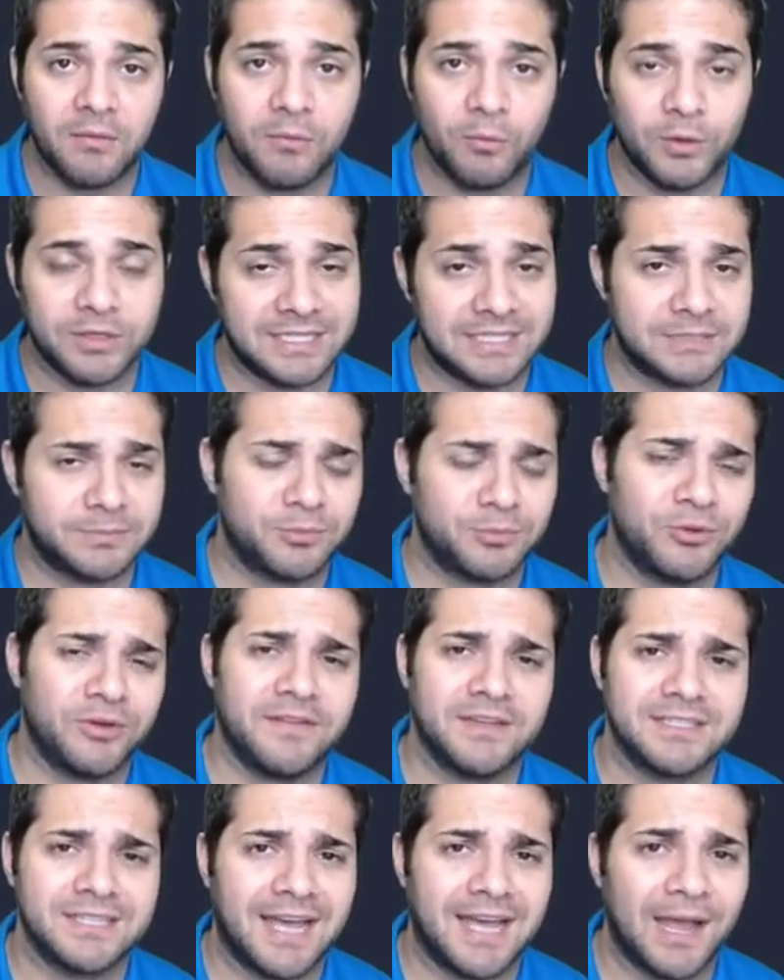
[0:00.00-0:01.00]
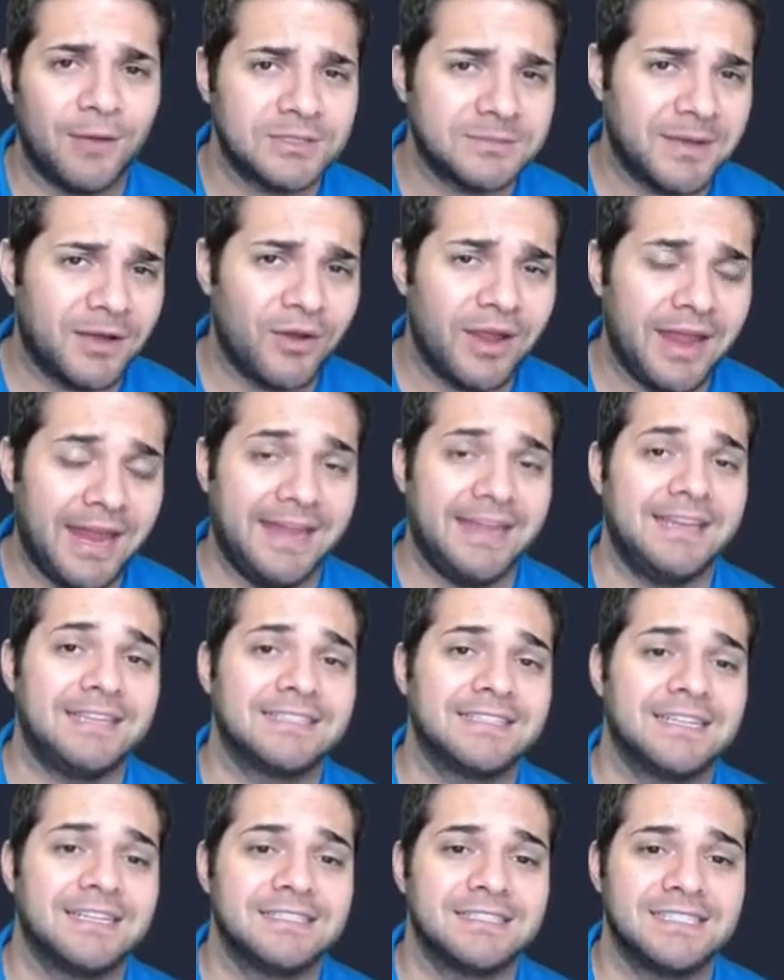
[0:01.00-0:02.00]
With its previous high was about eighty
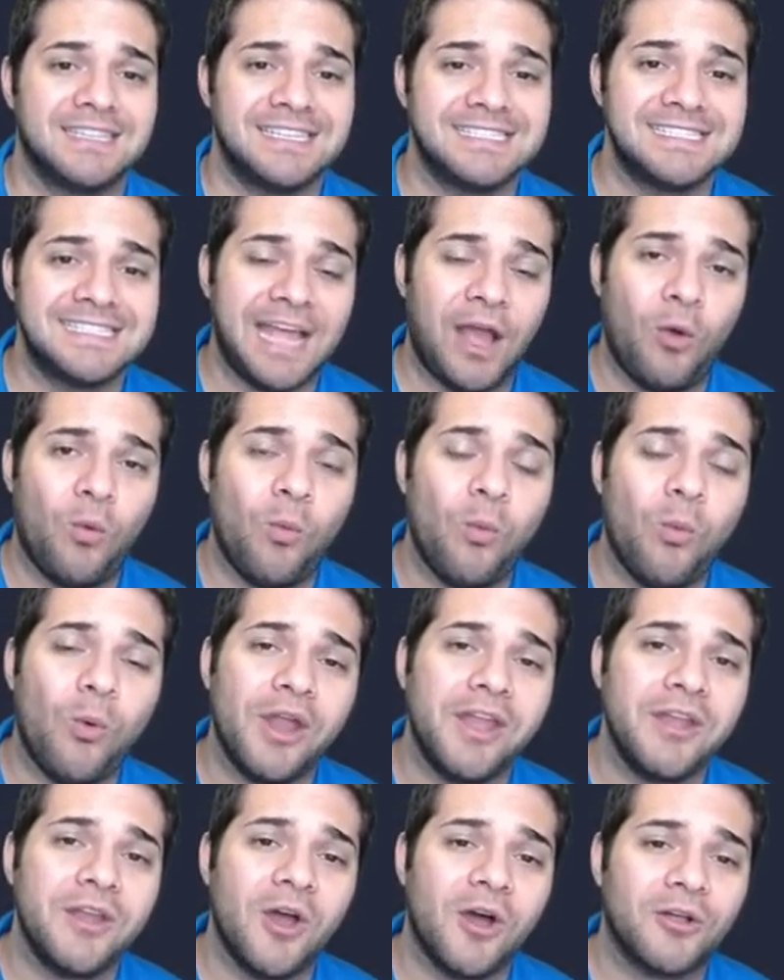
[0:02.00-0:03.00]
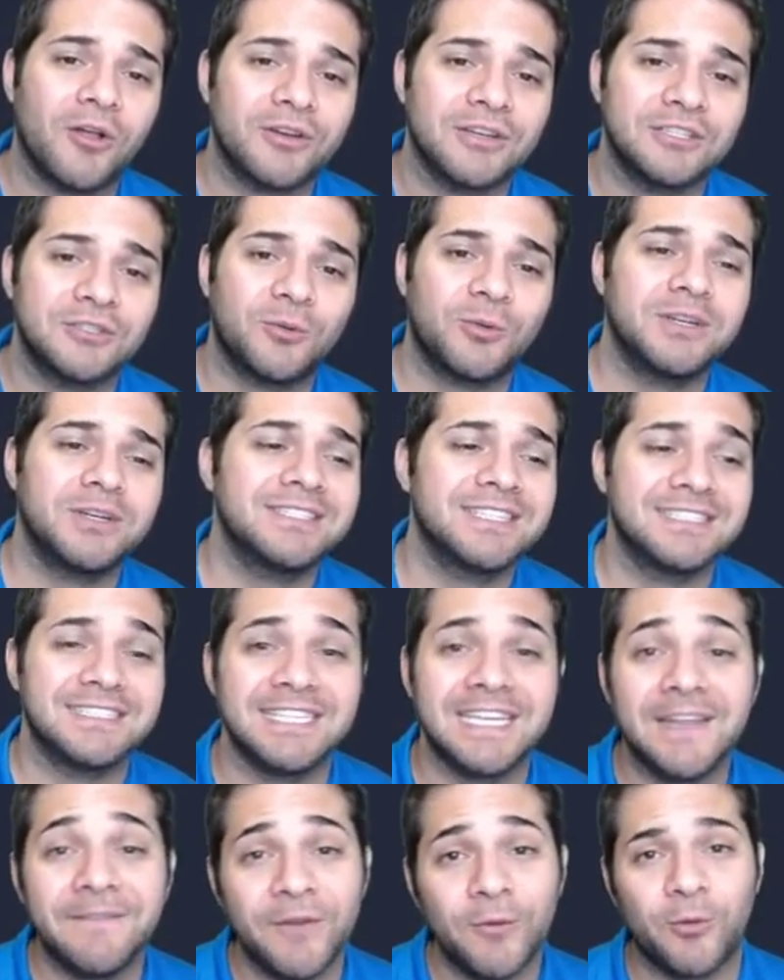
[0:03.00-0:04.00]
cents, is now one dollar and twenty cents.
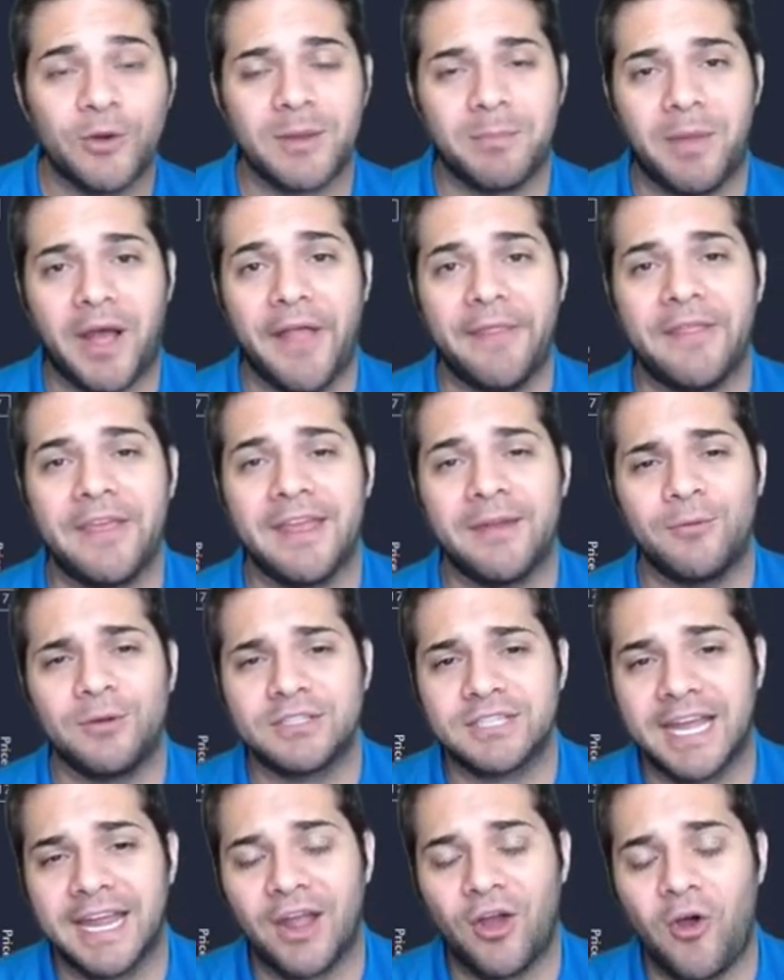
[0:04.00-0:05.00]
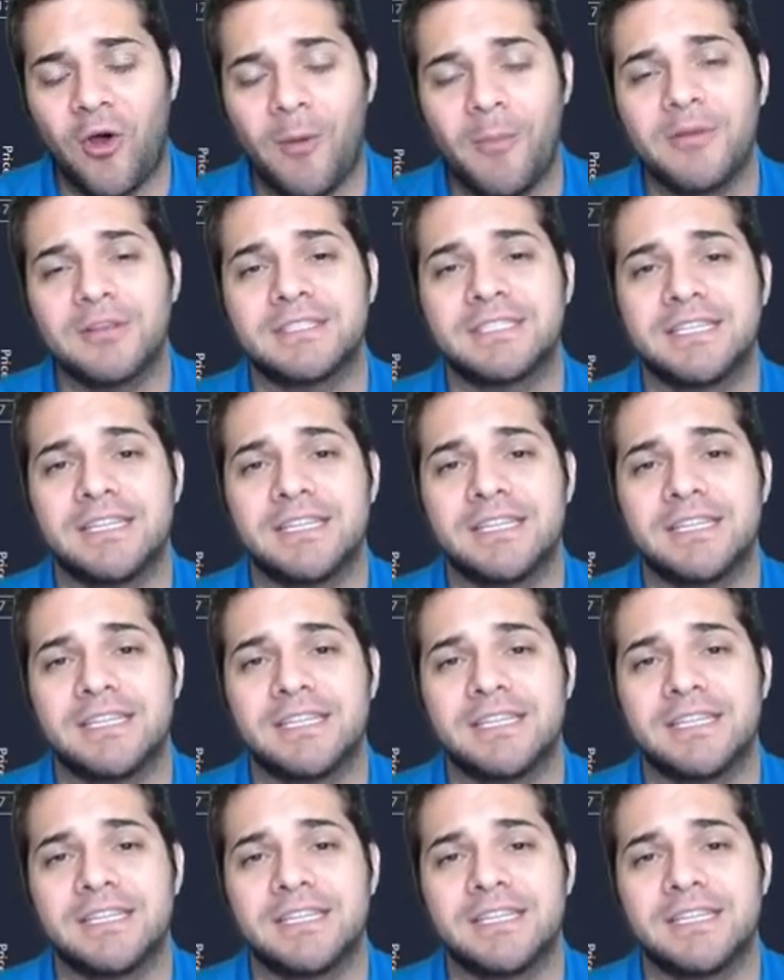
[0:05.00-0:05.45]
If you would have bought then, which I almost